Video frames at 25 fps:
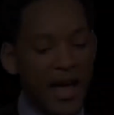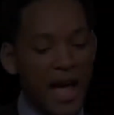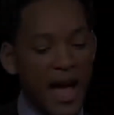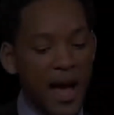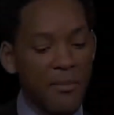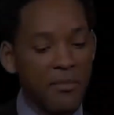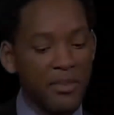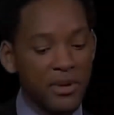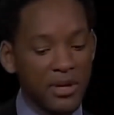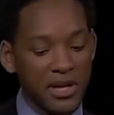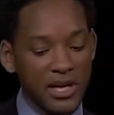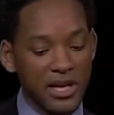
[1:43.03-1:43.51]

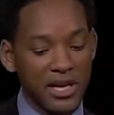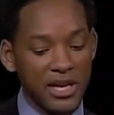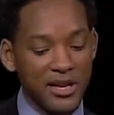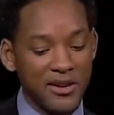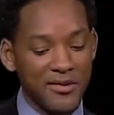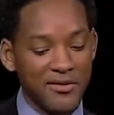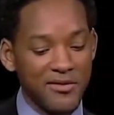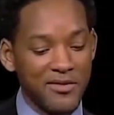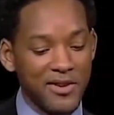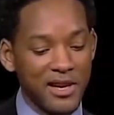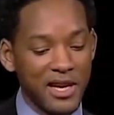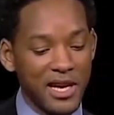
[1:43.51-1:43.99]
I, I
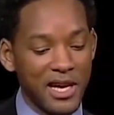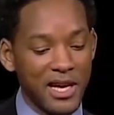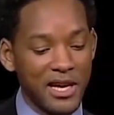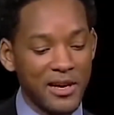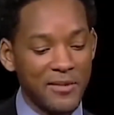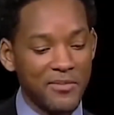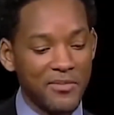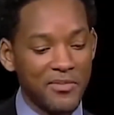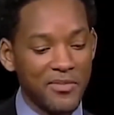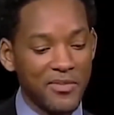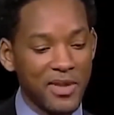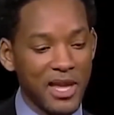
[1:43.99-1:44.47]
believe,
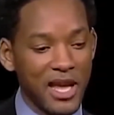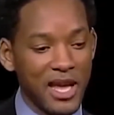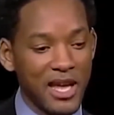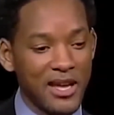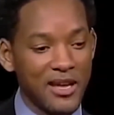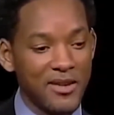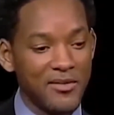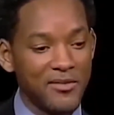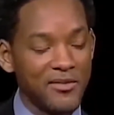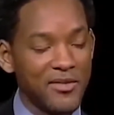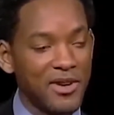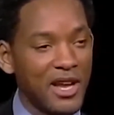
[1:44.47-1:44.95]
uh,
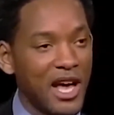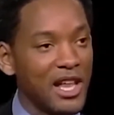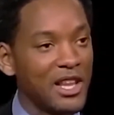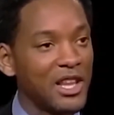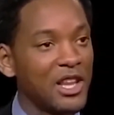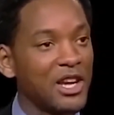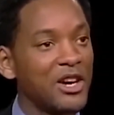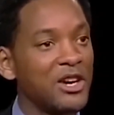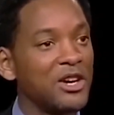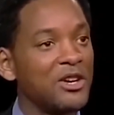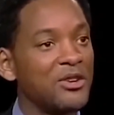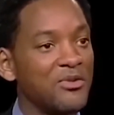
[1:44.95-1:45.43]

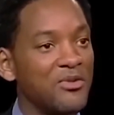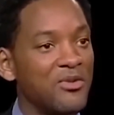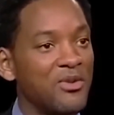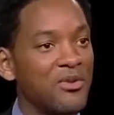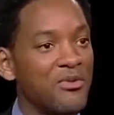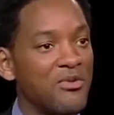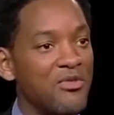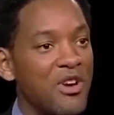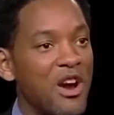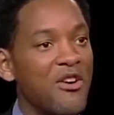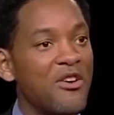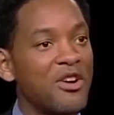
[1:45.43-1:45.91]
and I
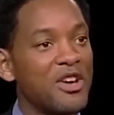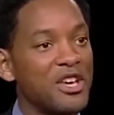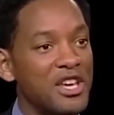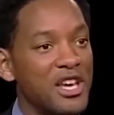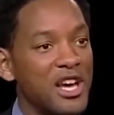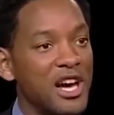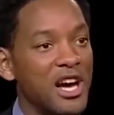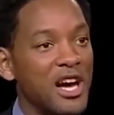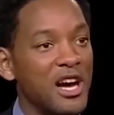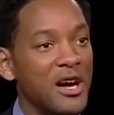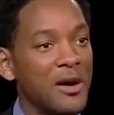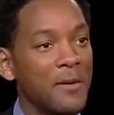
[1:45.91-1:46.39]
learned
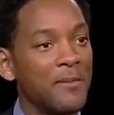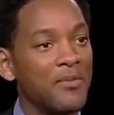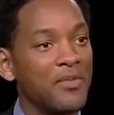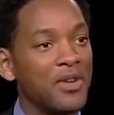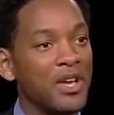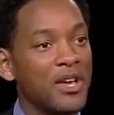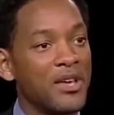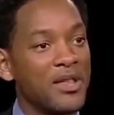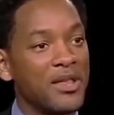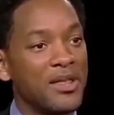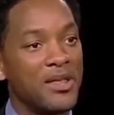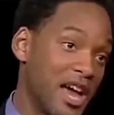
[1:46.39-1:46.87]
very
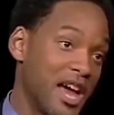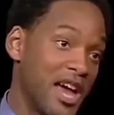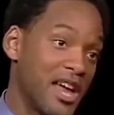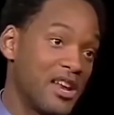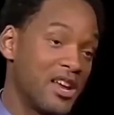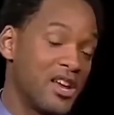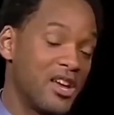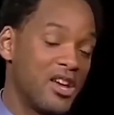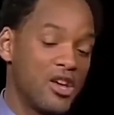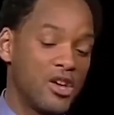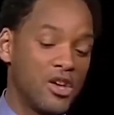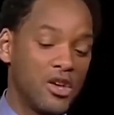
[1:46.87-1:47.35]
young,
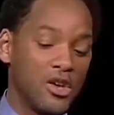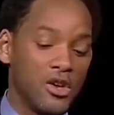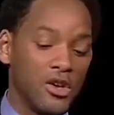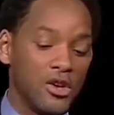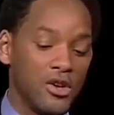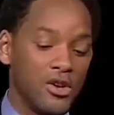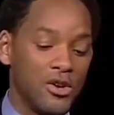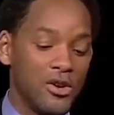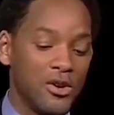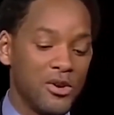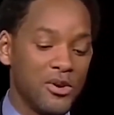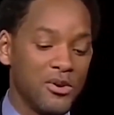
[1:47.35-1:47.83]
that
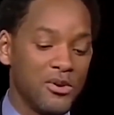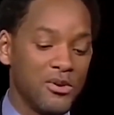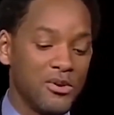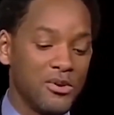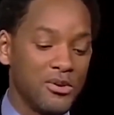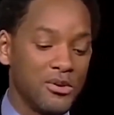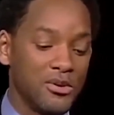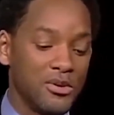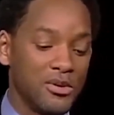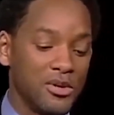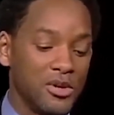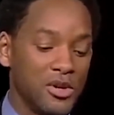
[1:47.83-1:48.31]

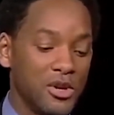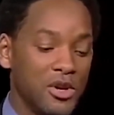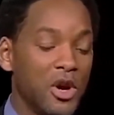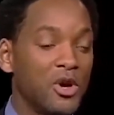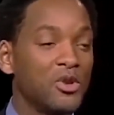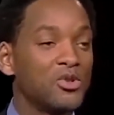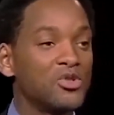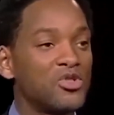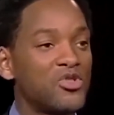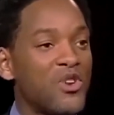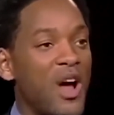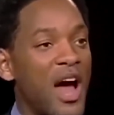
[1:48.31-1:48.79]
you
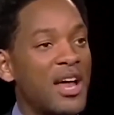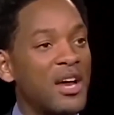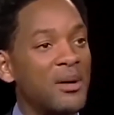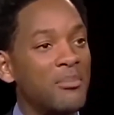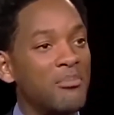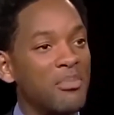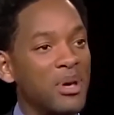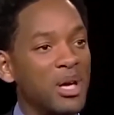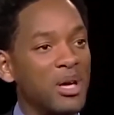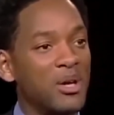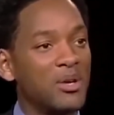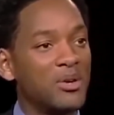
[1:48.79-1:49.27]
you don't
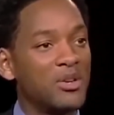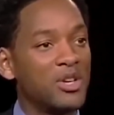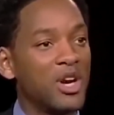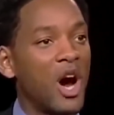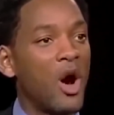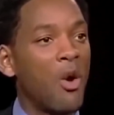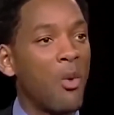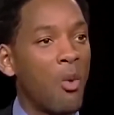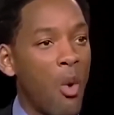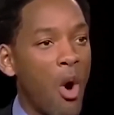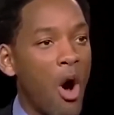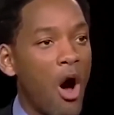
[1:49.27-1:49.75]
try to
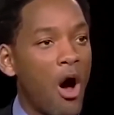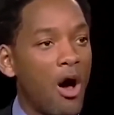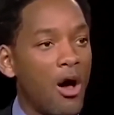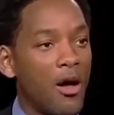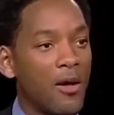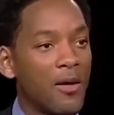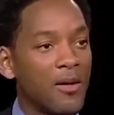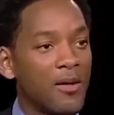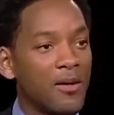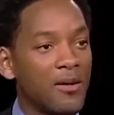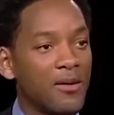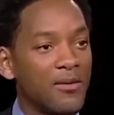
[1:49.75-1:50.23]
build a
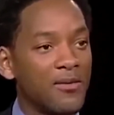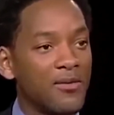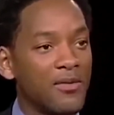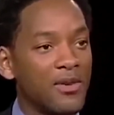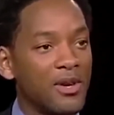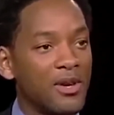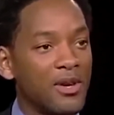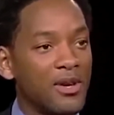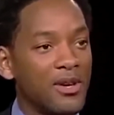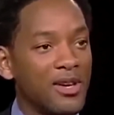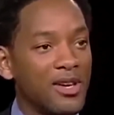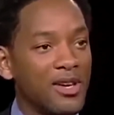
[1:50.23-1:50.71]
wall
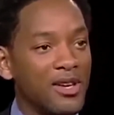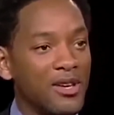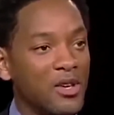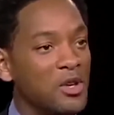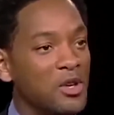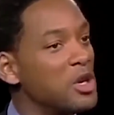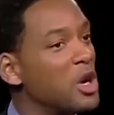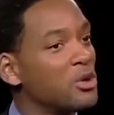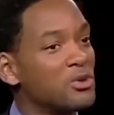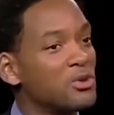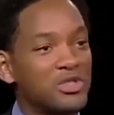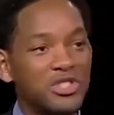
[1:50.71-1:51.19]

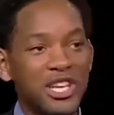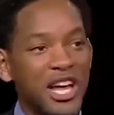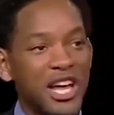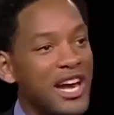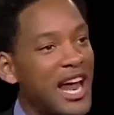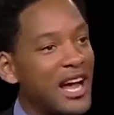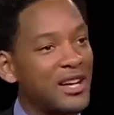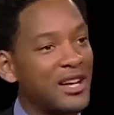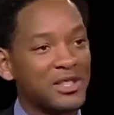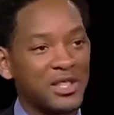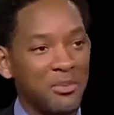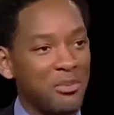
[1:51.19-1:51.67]
you
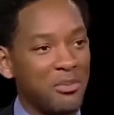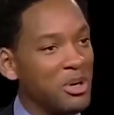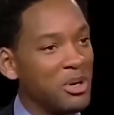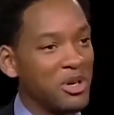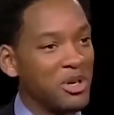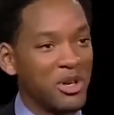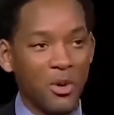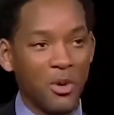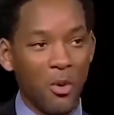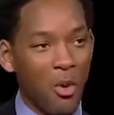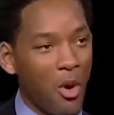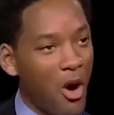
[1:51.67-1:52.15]
don't set
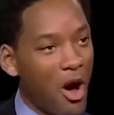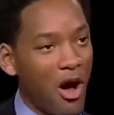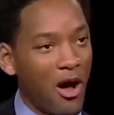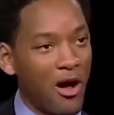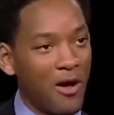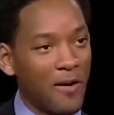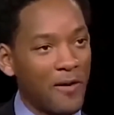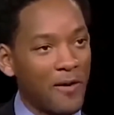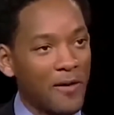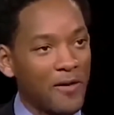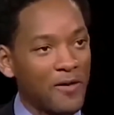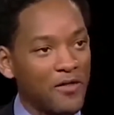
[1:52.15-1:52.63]
out to build a
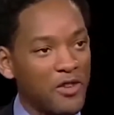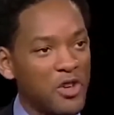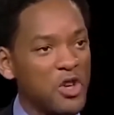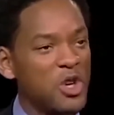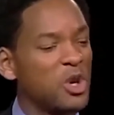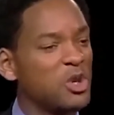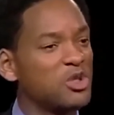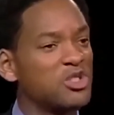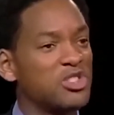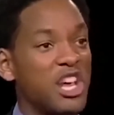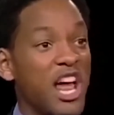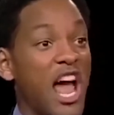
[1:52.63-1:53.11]
wall.
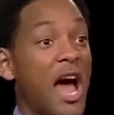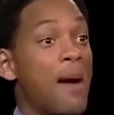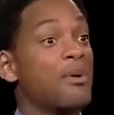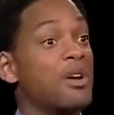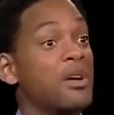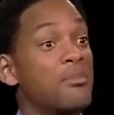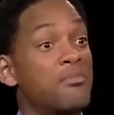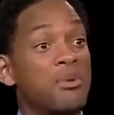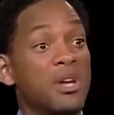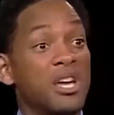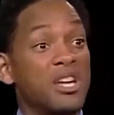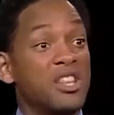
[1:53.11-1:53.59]
You don't
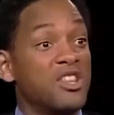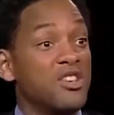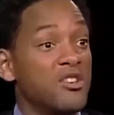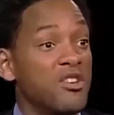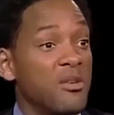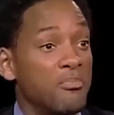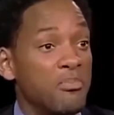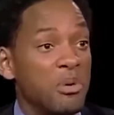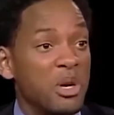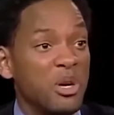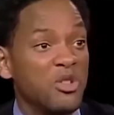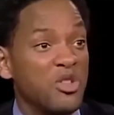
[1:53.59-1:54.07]
say, I'm going
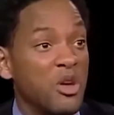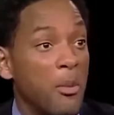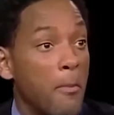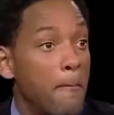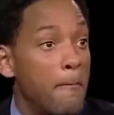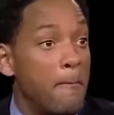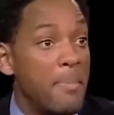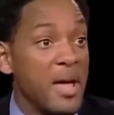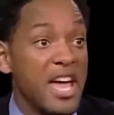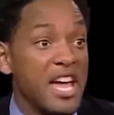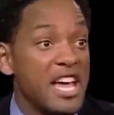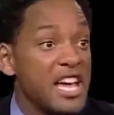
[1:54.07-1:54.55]
to
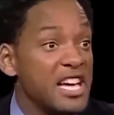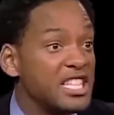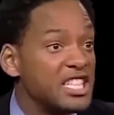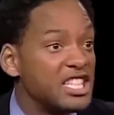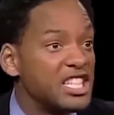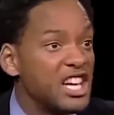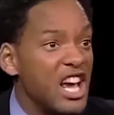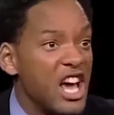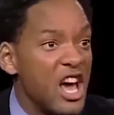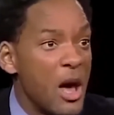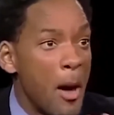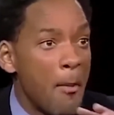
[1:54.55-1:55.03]
build the
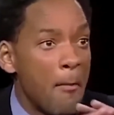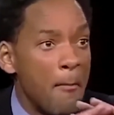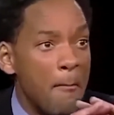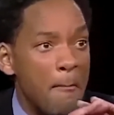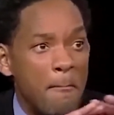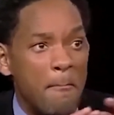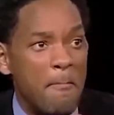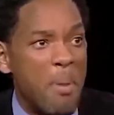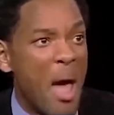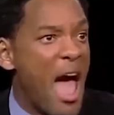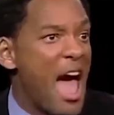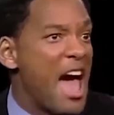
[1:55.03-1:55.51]
biggest,
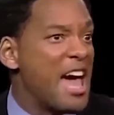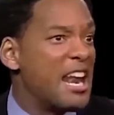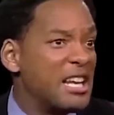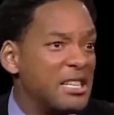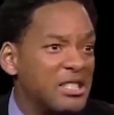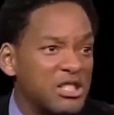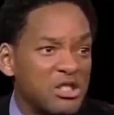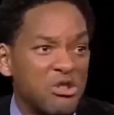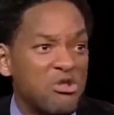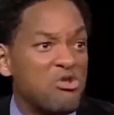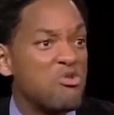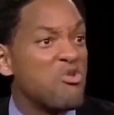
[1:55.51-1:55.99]

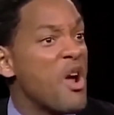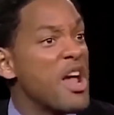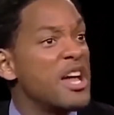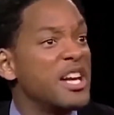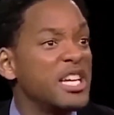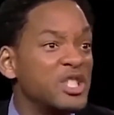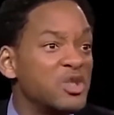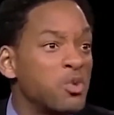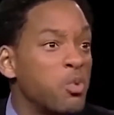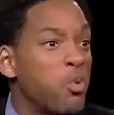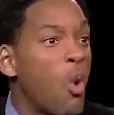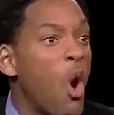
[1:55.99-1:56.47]
baddest,
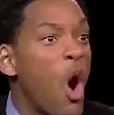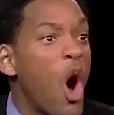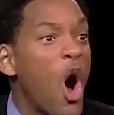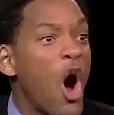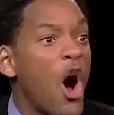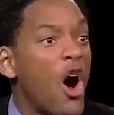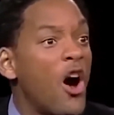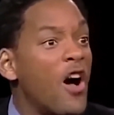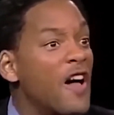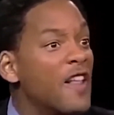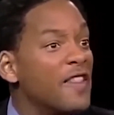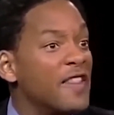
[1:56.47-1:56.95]
greatest
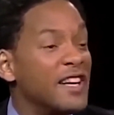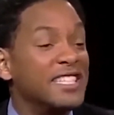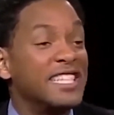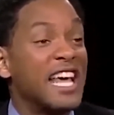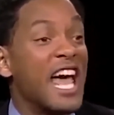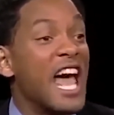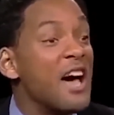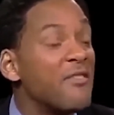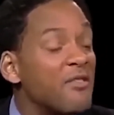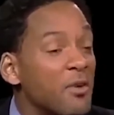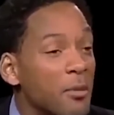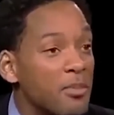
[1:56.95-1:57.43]
wall
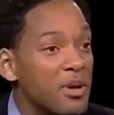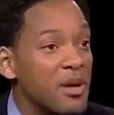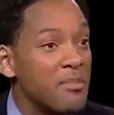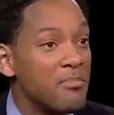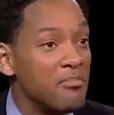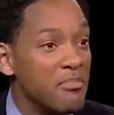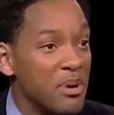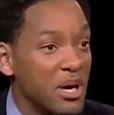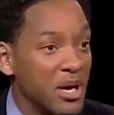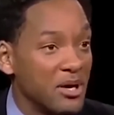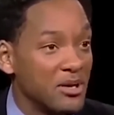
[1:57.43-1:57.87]
that's ever